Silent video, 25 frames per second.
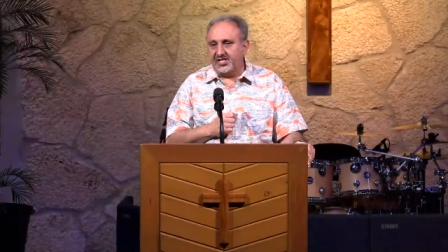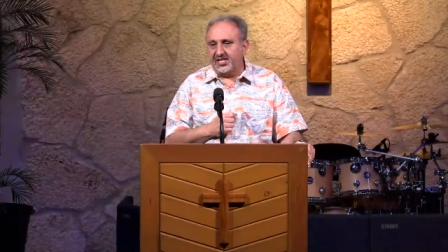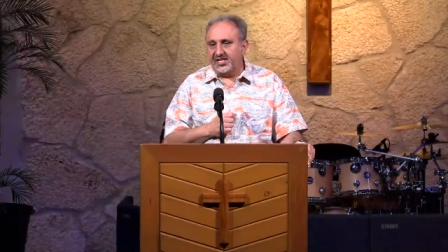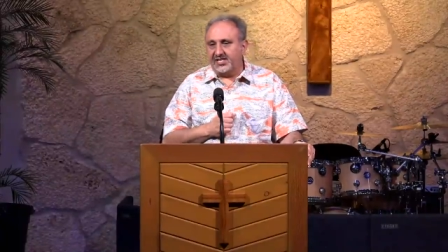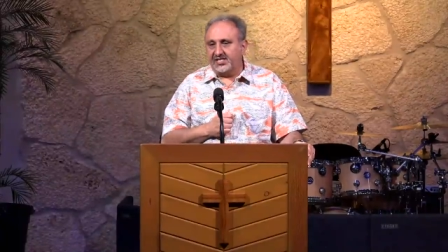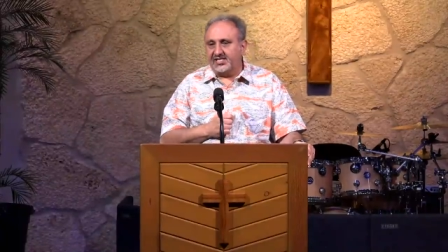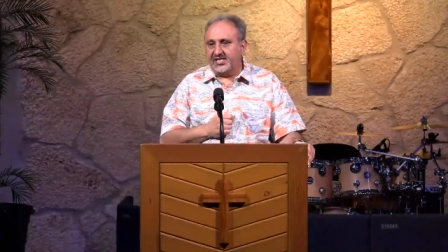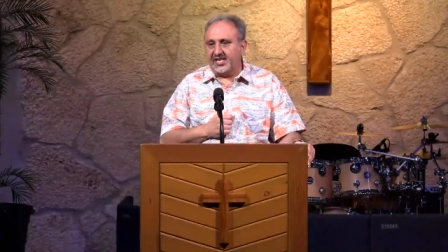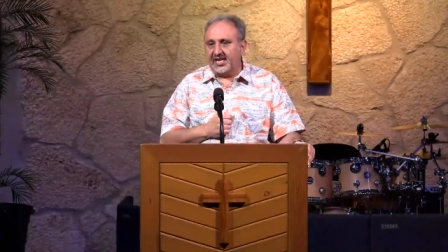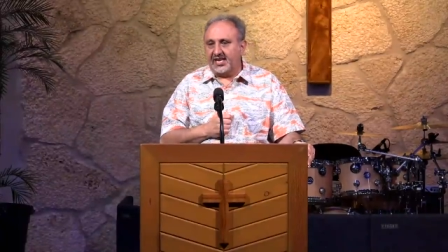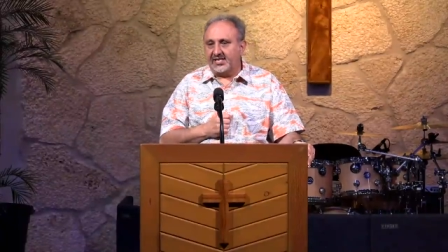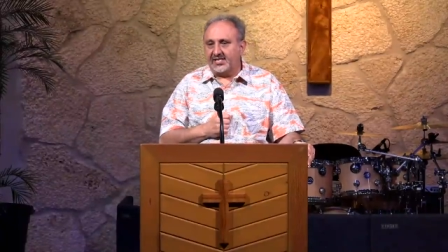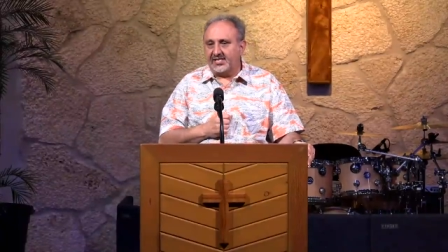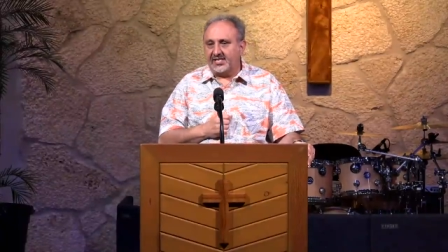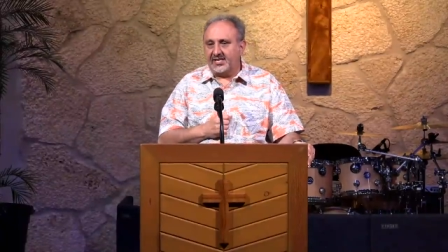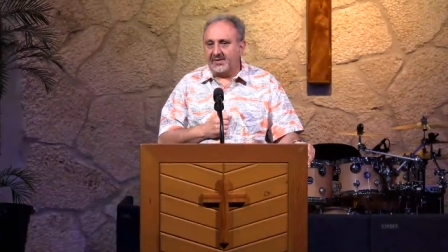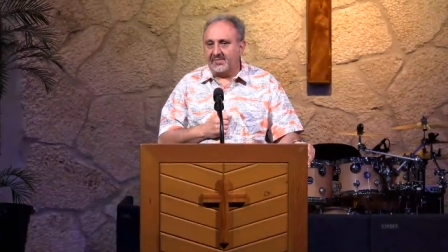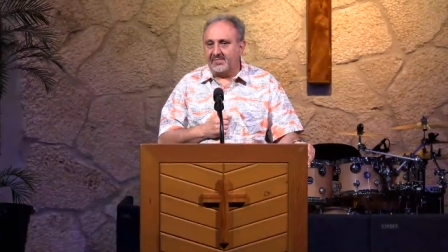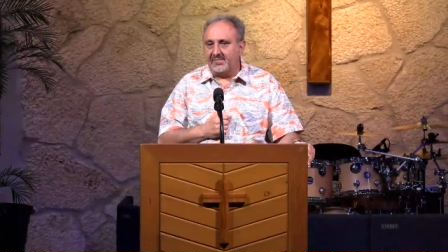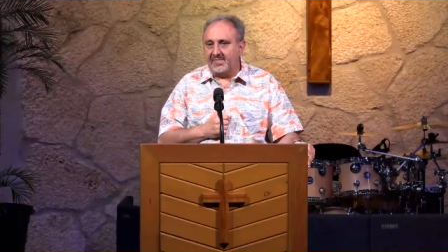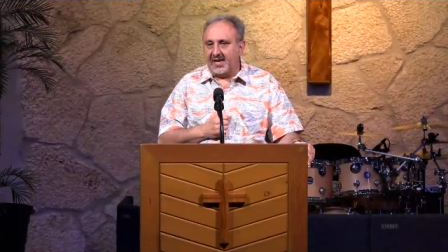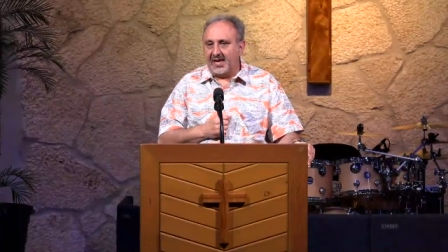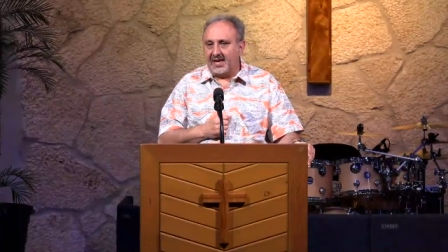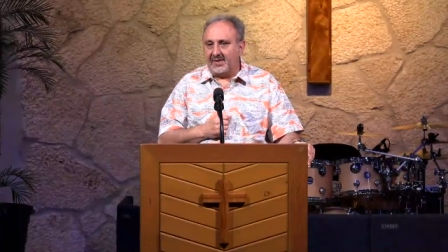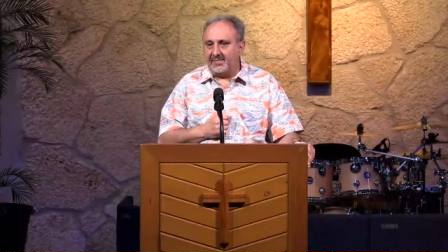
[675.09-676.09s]
to the Ten
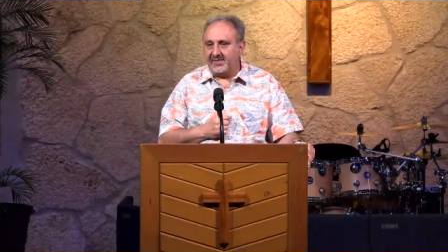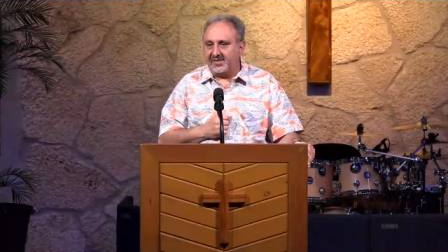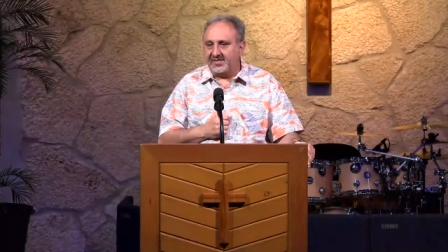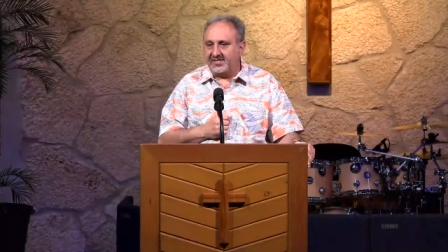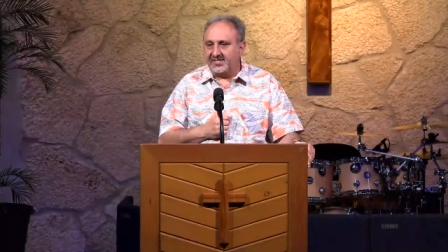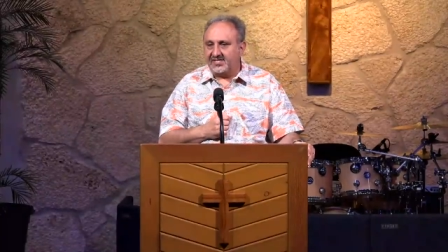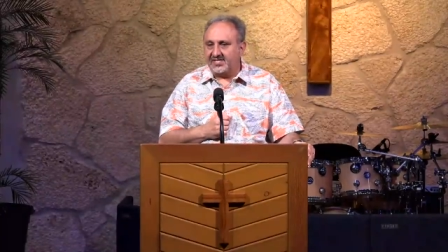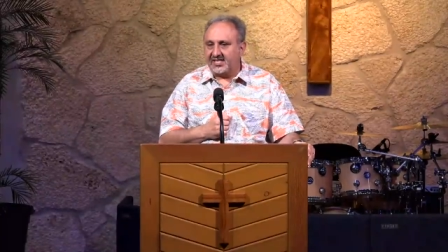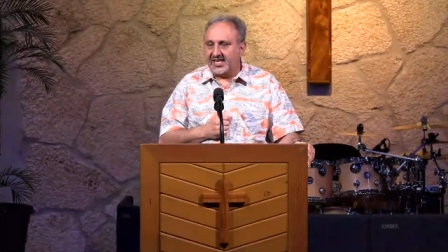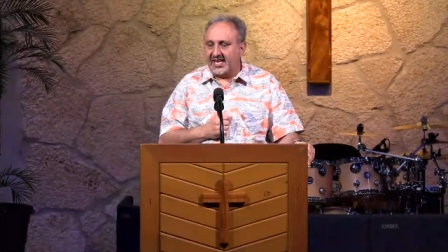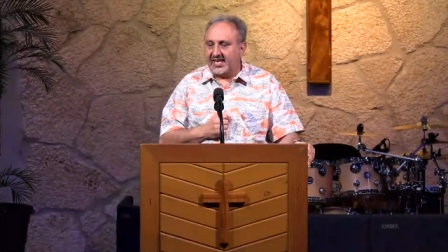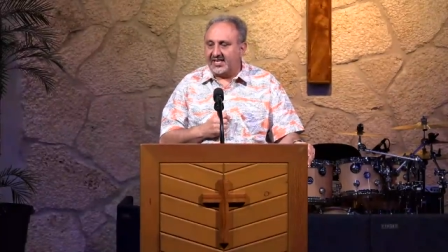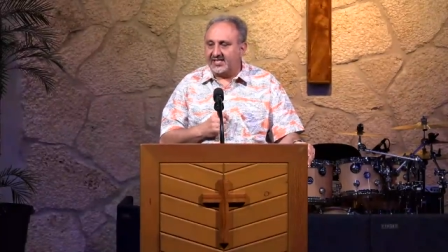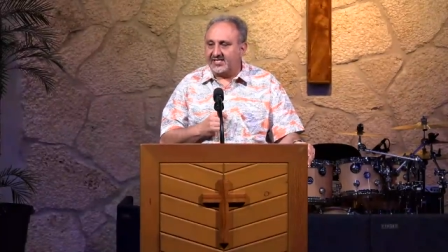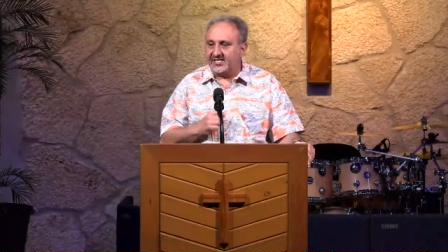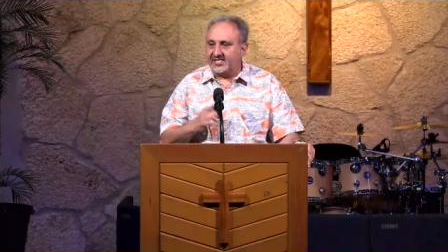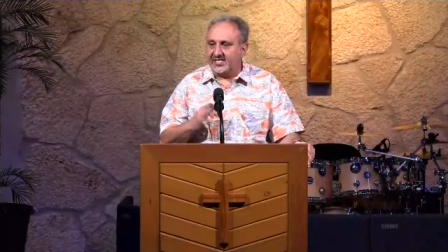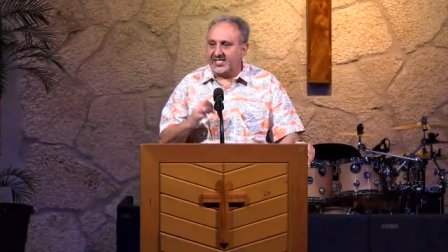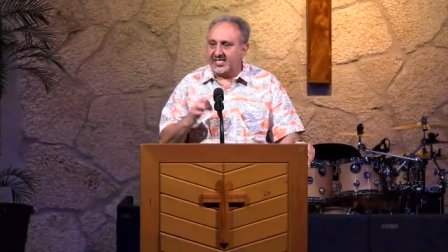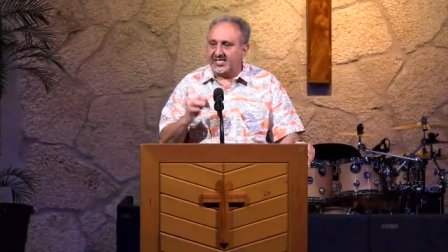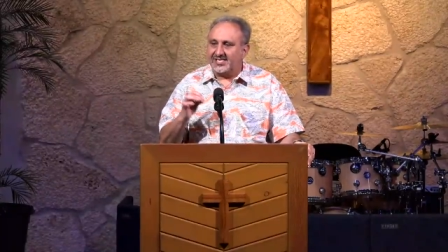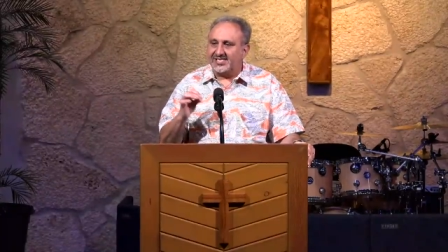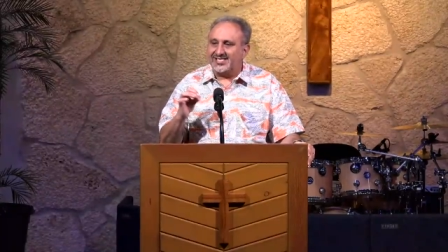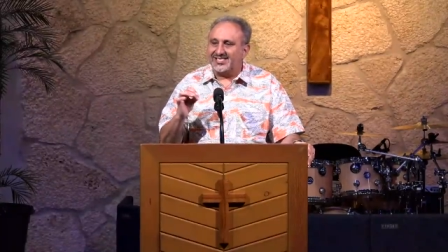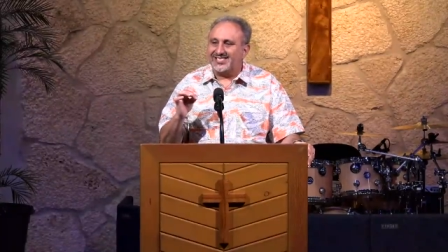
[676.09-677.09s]
Commandments
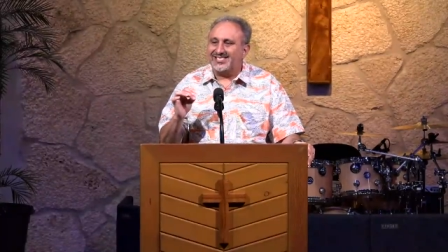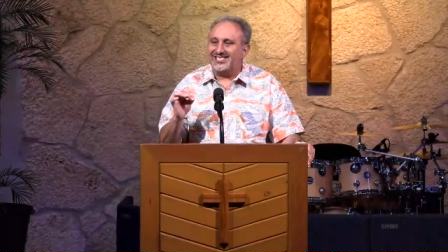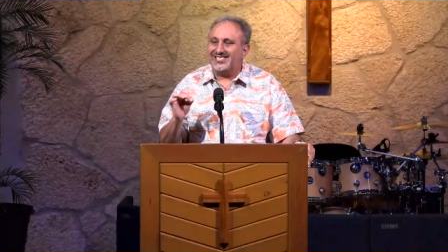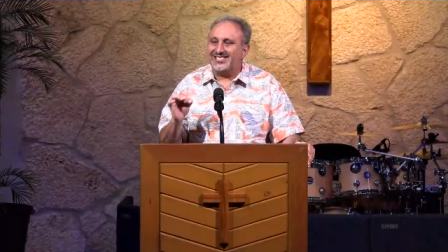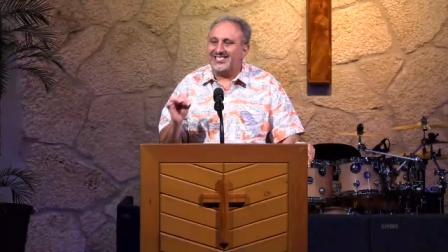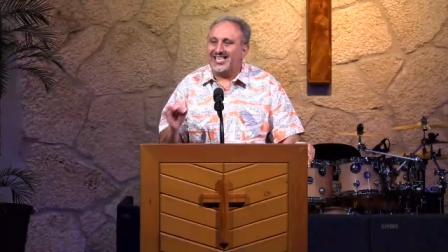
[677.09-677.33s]
as the